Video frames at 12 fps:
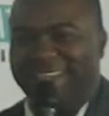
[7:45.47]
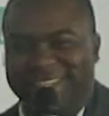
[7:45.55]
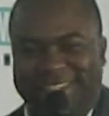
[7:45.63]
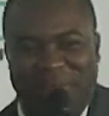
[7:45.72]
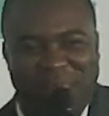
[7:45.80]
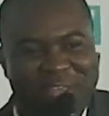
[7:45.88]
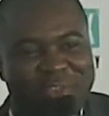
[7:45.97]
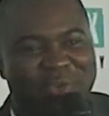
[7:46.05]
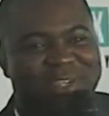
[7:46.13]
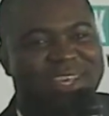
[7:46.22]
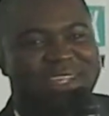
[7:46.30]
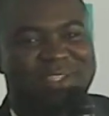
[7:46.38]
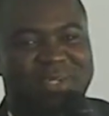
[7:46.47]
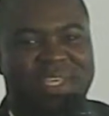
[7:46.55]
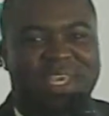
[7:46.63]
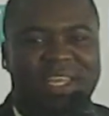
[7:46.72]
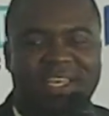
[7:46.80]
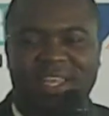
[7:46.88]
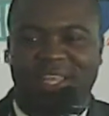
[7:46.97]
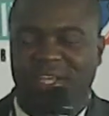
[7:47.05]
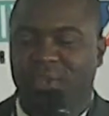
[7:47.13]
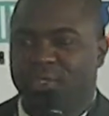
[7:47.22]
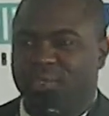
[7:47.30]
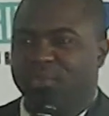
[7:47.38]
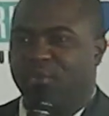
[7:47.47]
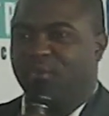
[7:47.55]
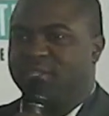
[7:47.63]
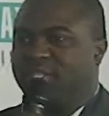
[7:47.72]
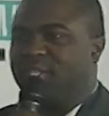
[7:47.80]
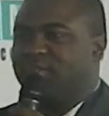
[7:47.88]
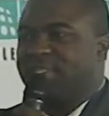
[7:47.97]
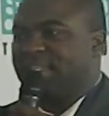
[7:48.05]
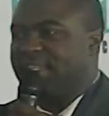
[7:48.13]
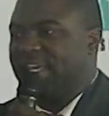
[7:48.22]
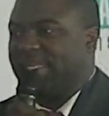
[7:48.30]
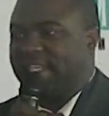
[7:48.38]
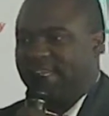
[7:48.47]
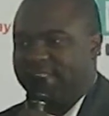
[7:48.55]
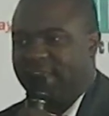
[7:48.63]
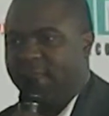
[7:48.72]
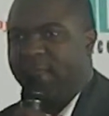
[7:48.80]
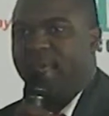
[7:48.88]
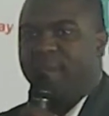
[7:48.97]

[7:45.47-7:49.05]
it's a method that you can use because you need to see that data